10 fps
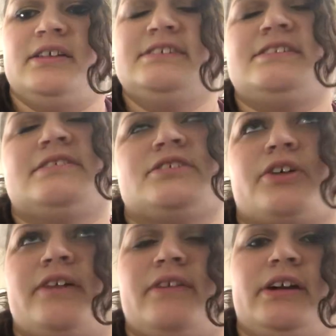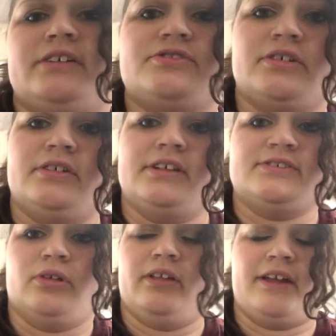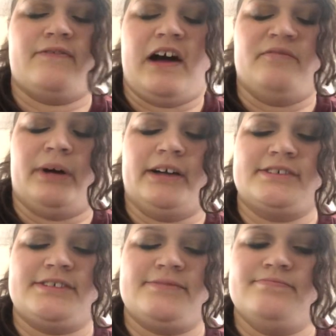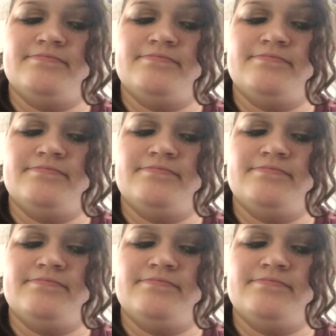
This is a great foundation. That's only like $5.